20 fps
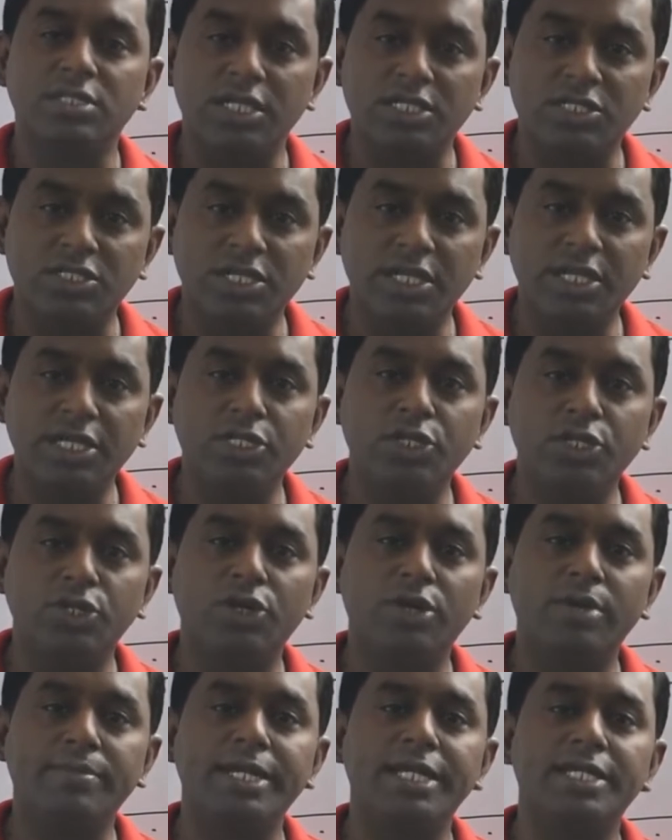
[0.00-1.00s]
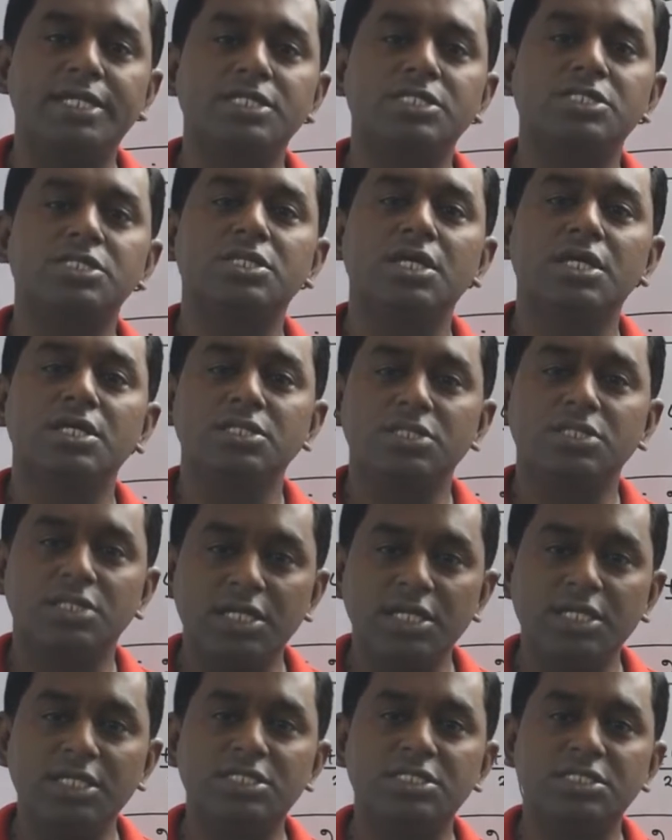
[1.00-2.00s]
the 3 denominators
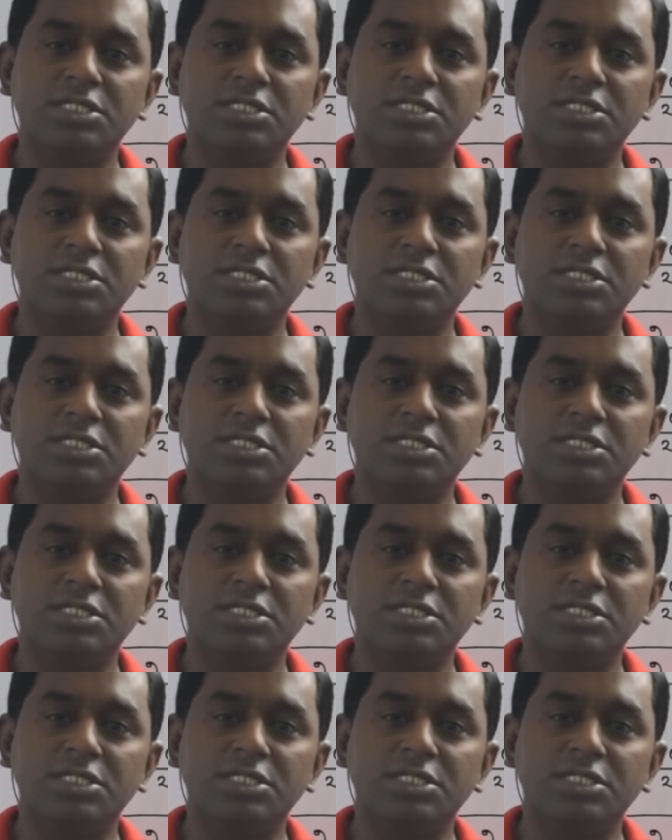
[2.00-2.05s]
3,